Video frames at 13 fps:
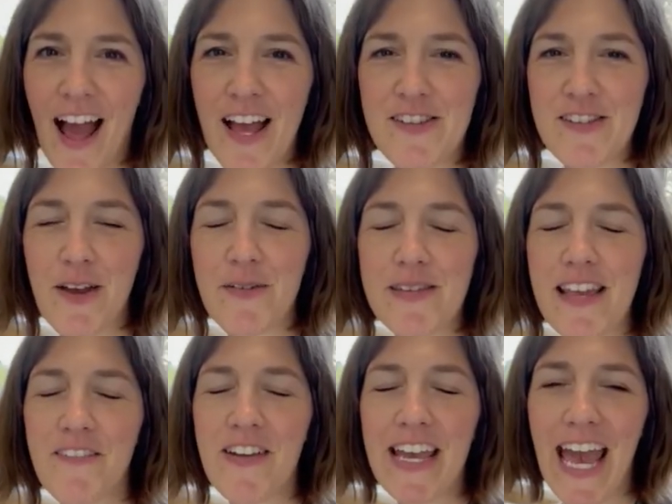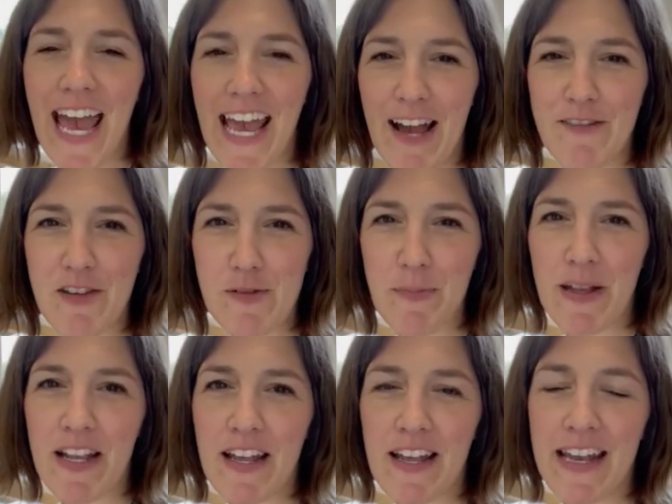So 7K have just
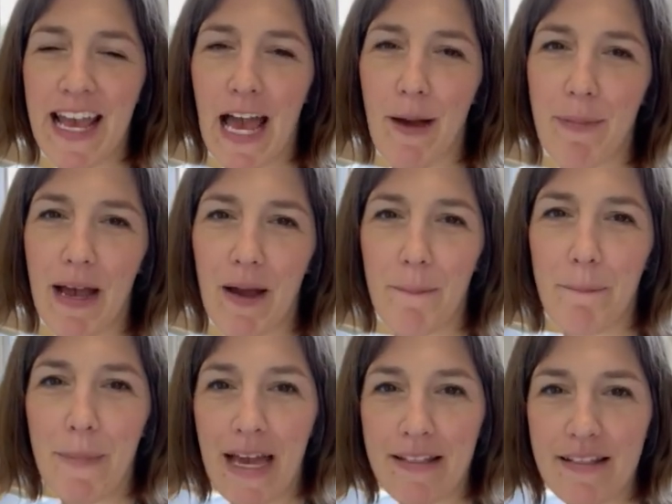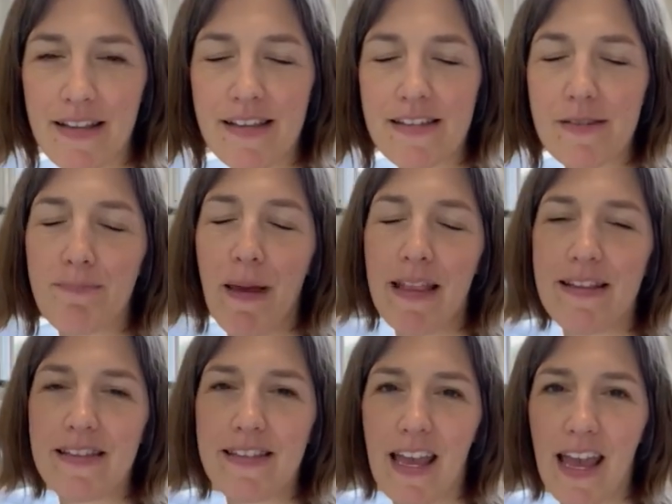been learning about meanders,
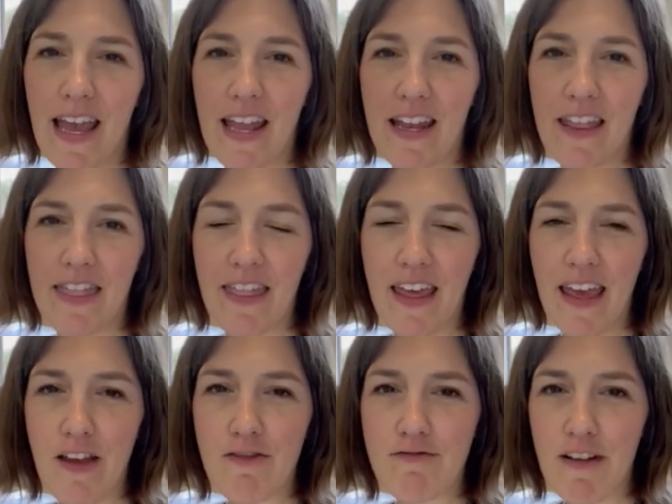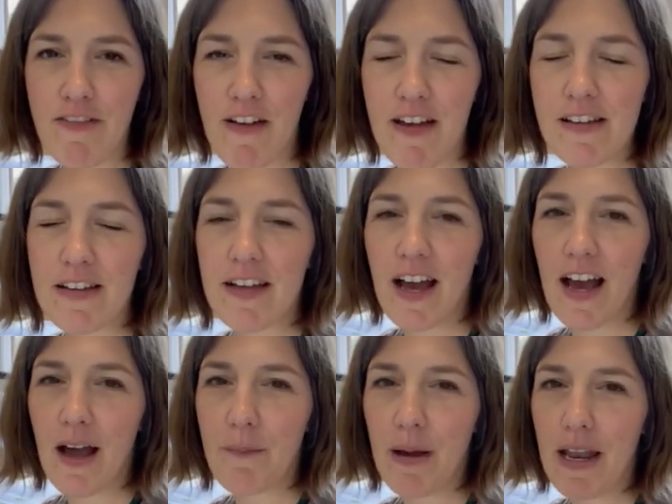bends in the river.
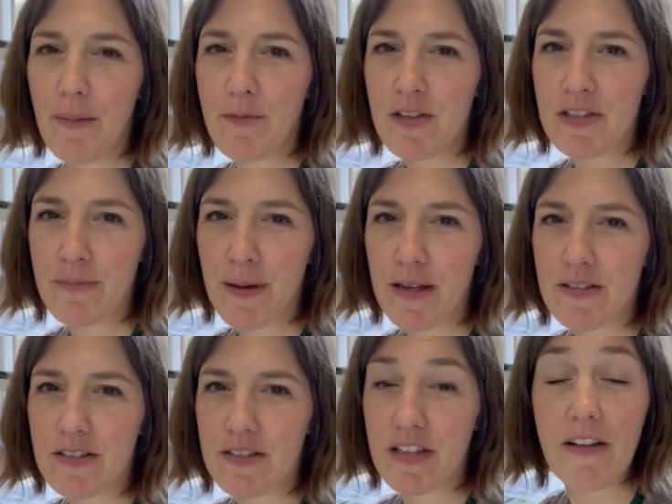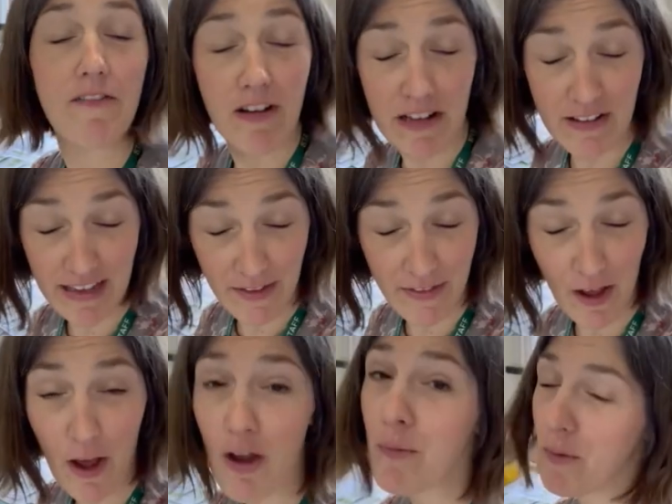And I'm just about, they've written down their
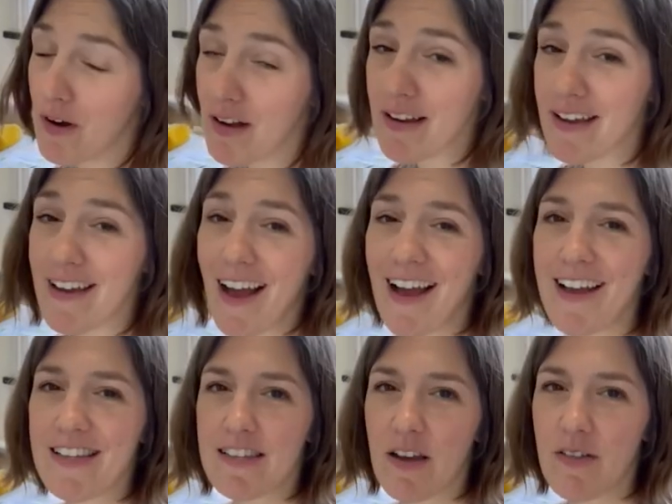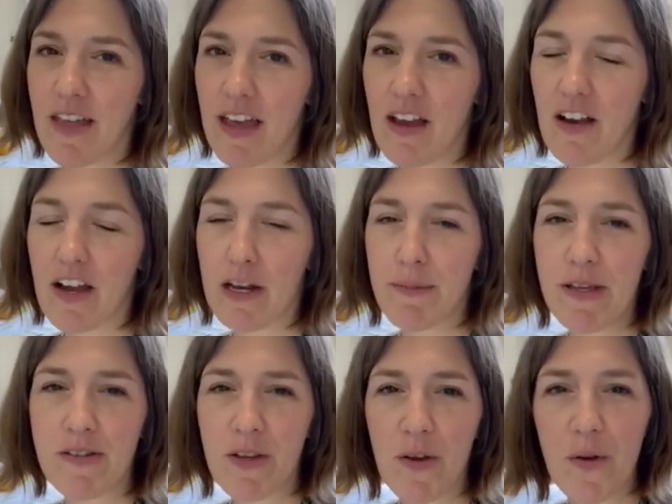homework. So they are going to be
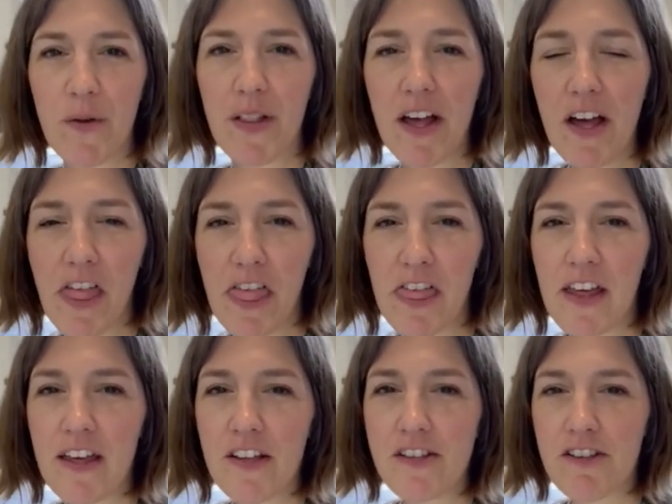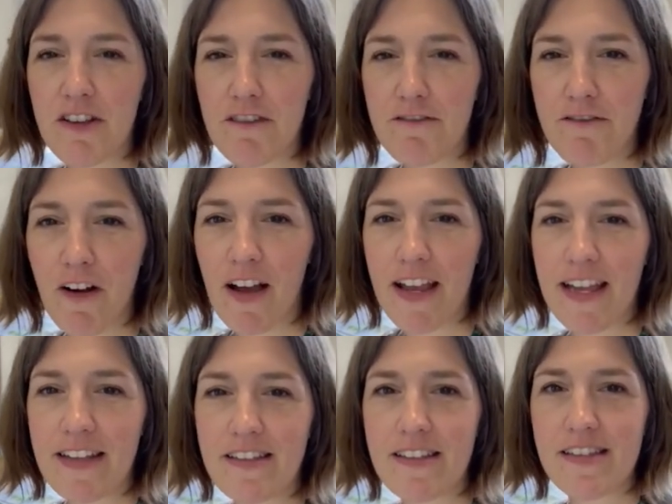using Google Earth to
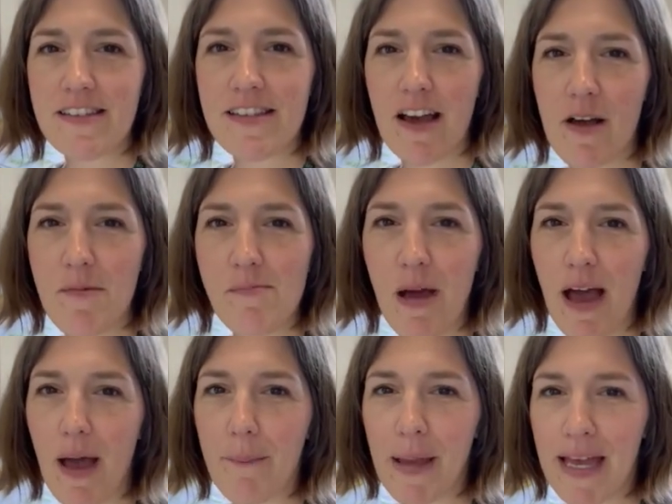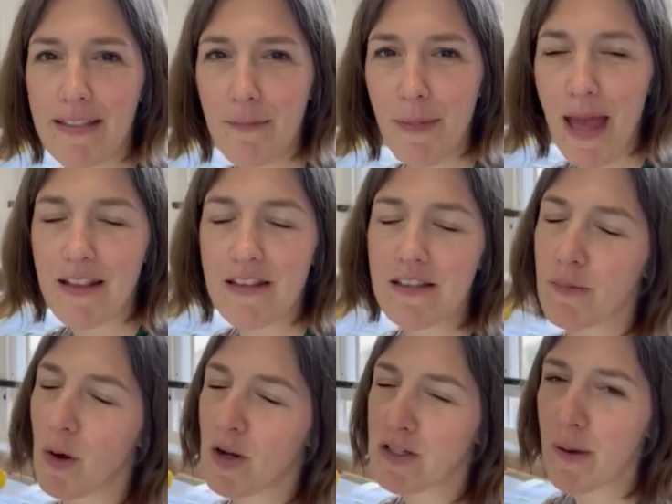find some meander bends,
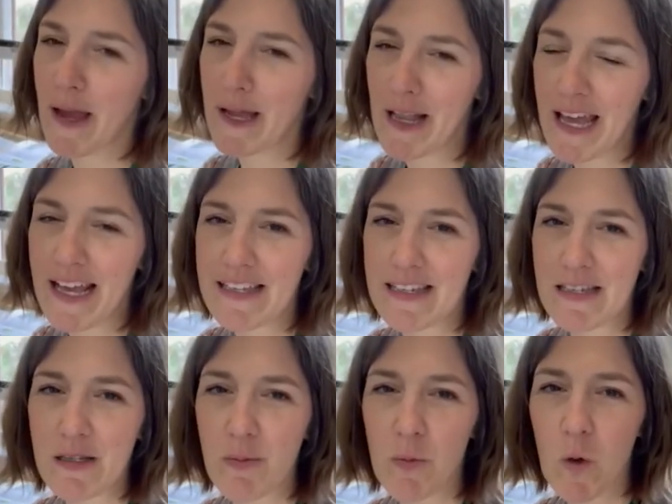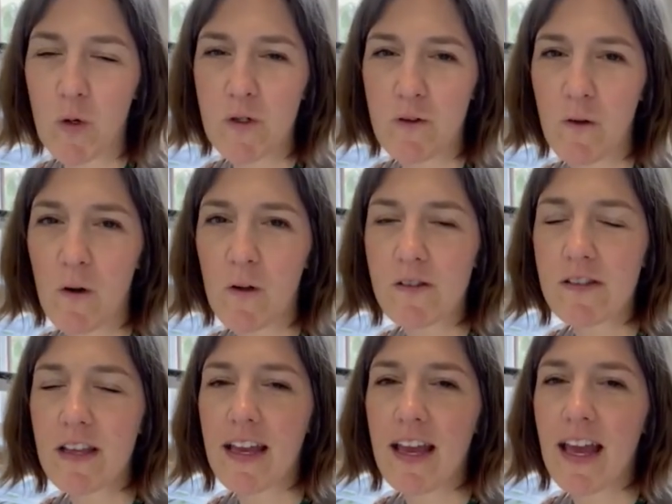some Oxbow lakes and some
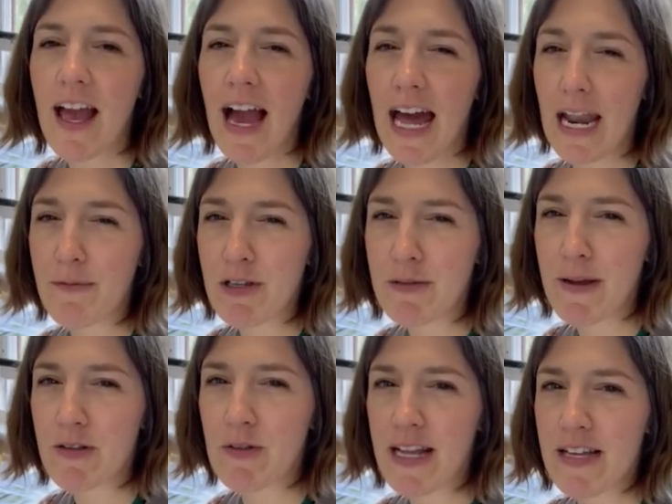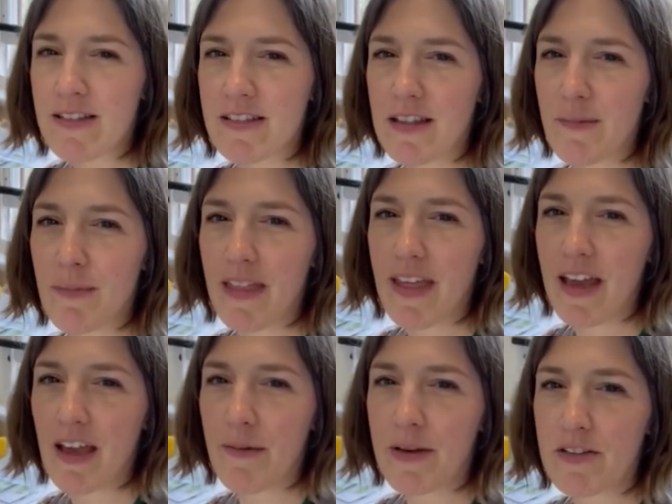waterfalls. And I'm just about to announce to them that they're
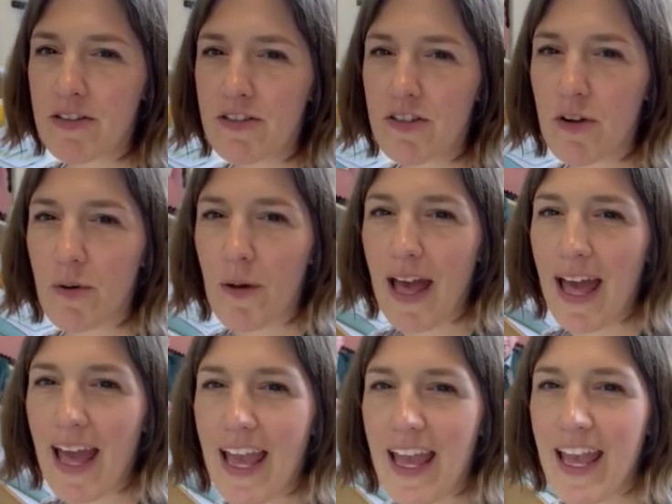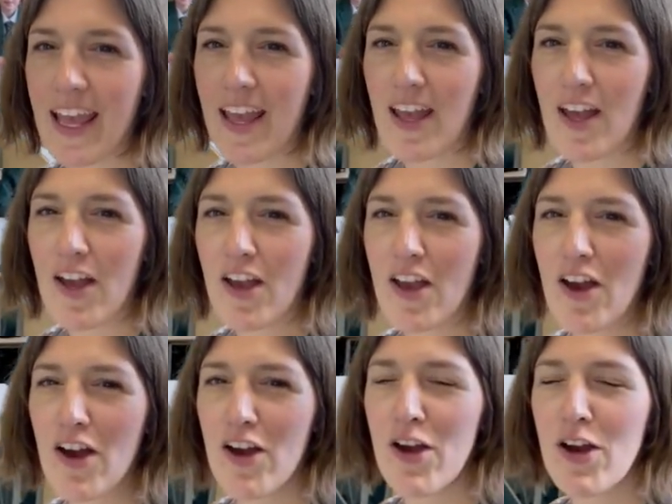going to do a
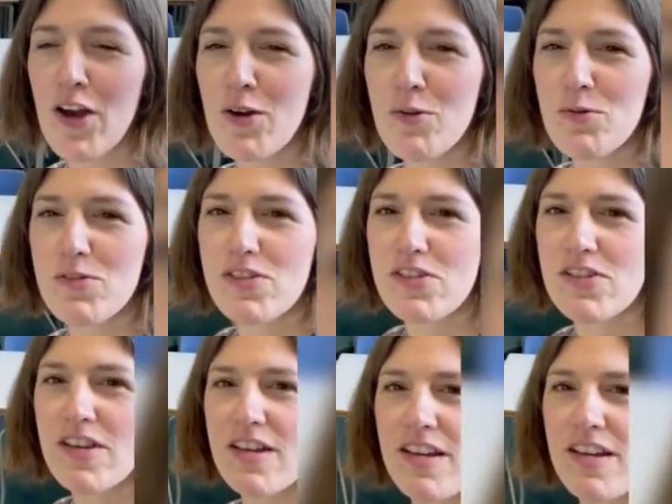Kahoot.